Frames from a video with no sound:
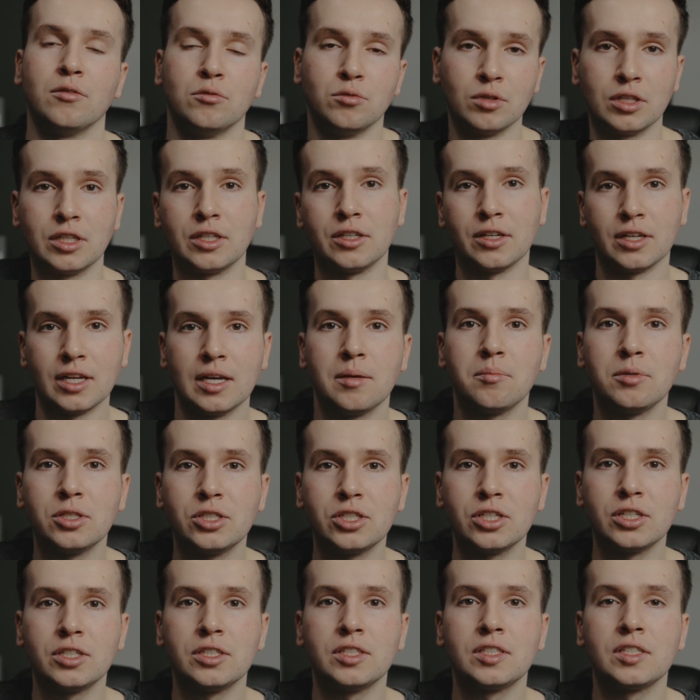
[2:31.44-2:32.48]
really good
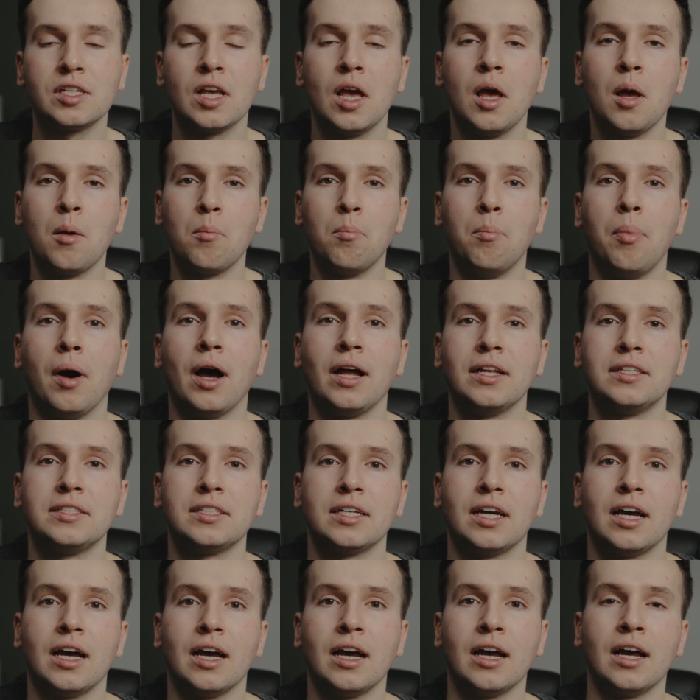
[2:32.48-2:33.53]
images, but
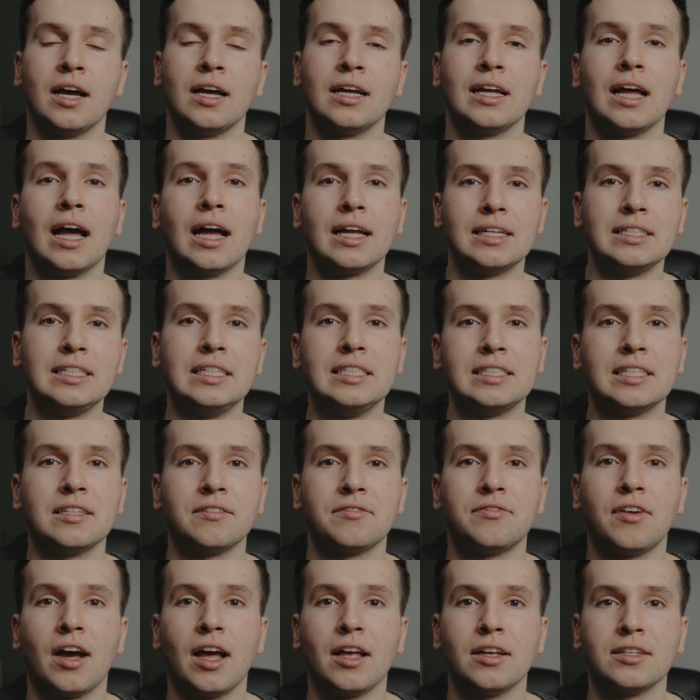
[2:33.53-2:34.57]
a
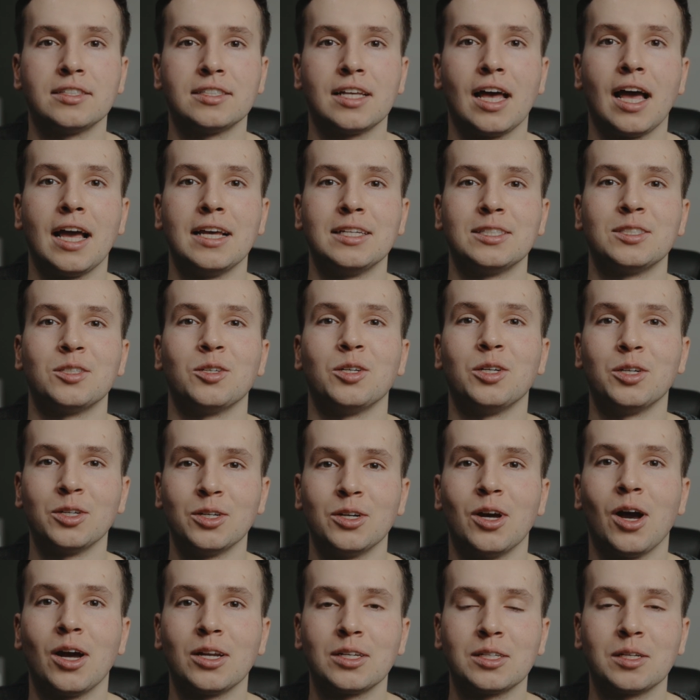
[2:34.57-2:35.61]
decent file size, so you're
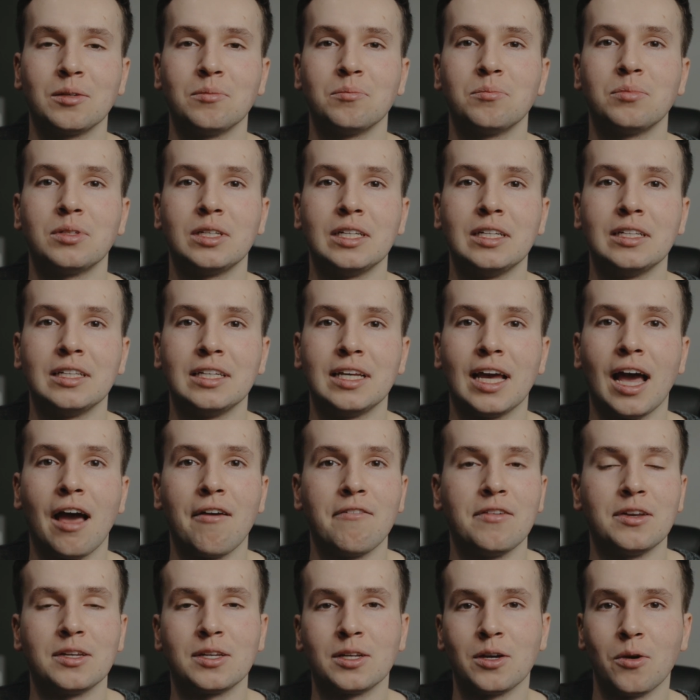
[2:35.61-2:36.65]
not completely
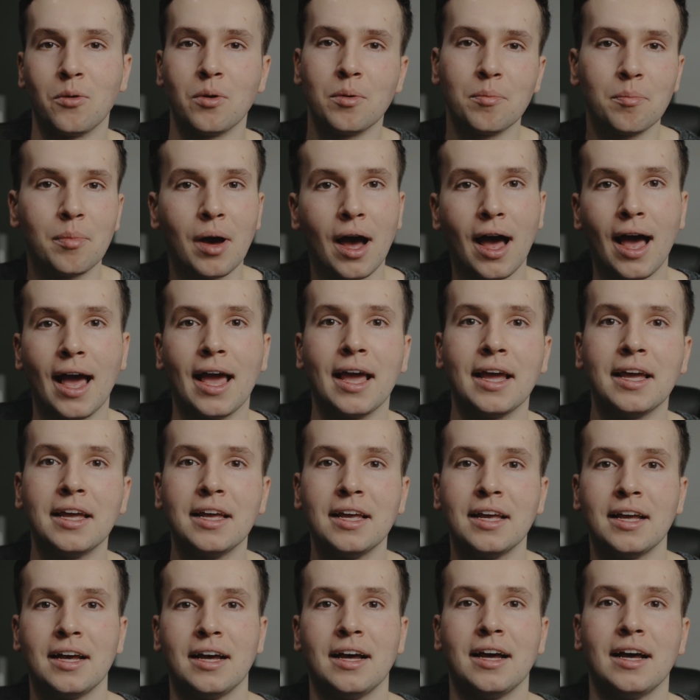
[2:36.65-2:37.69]
having to go and buy
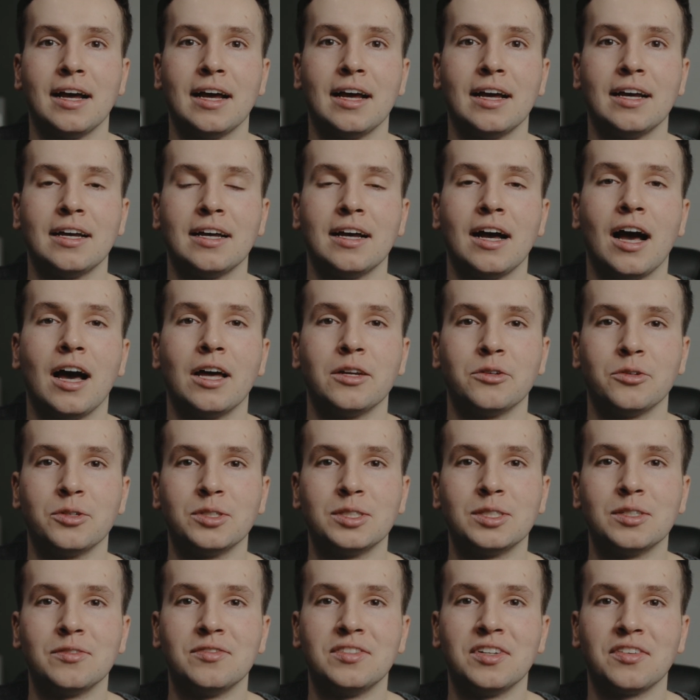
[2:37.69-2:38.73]

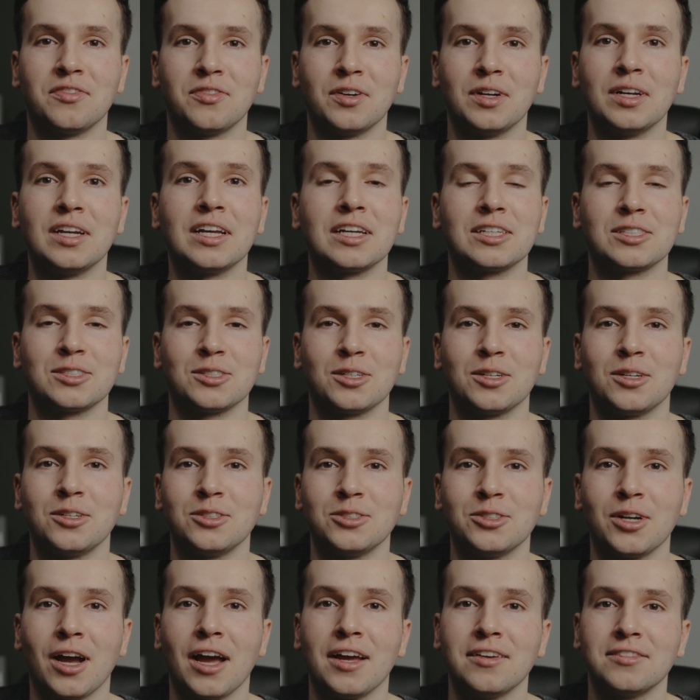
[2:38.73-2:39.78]
hundreds of different external
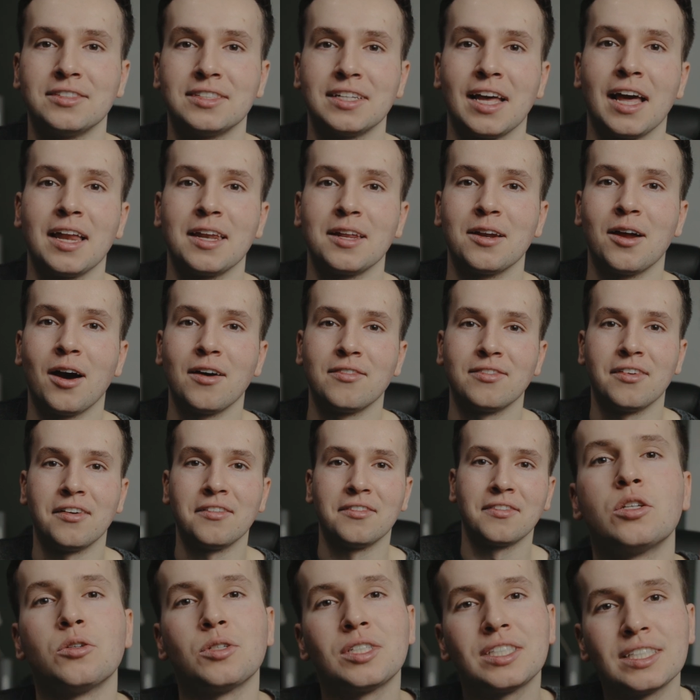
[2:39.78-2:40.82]
drives to edit off
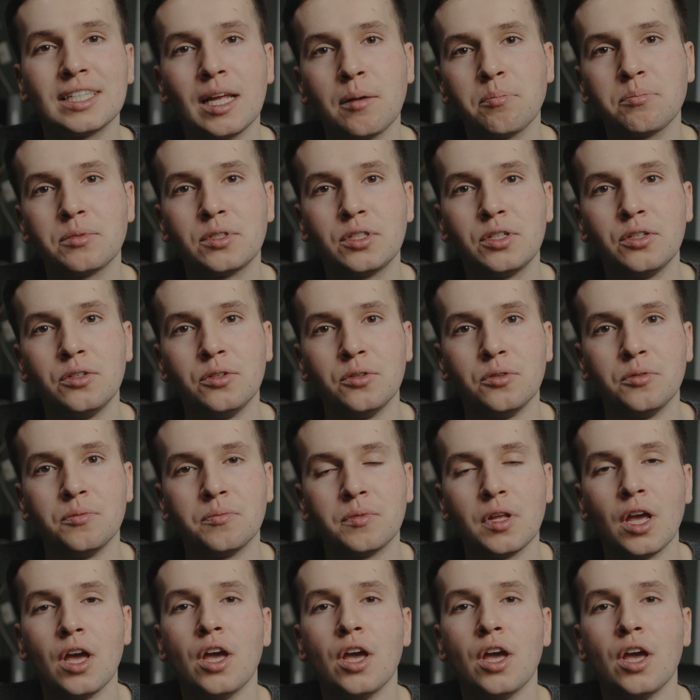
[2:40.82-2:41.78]
of. So step two,